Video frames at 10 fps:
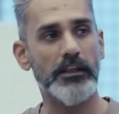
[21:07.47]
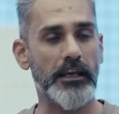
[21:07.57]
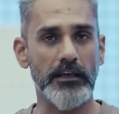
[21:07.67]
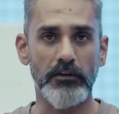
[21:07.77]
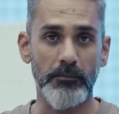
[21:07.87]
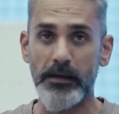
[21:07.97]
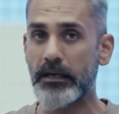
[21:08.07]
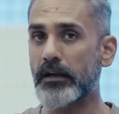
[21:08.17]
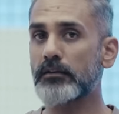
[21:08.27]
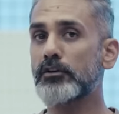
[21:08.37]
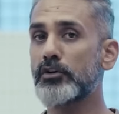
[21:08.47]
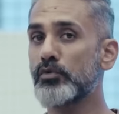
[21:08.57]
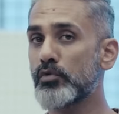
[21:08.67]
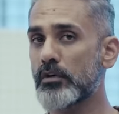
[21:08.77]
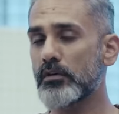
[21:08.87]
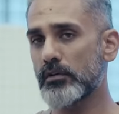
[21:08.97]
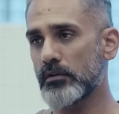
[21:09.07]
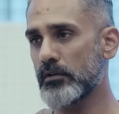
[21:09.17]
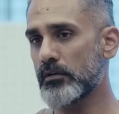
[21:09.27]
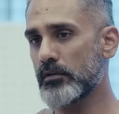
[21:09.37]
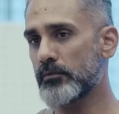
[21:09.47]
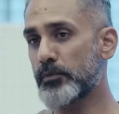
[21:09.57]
They can replicate the Duke uh,